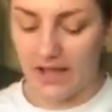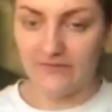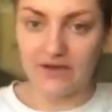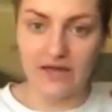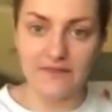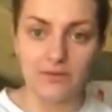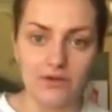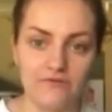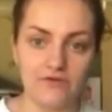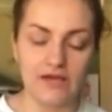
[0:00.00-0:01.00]
haven't had that one,
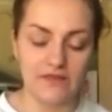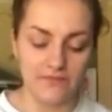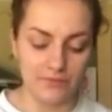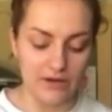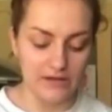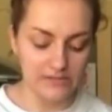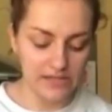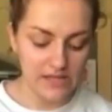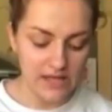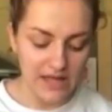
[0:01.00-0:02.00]
I've only had the
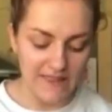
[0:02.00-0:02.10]
brownie,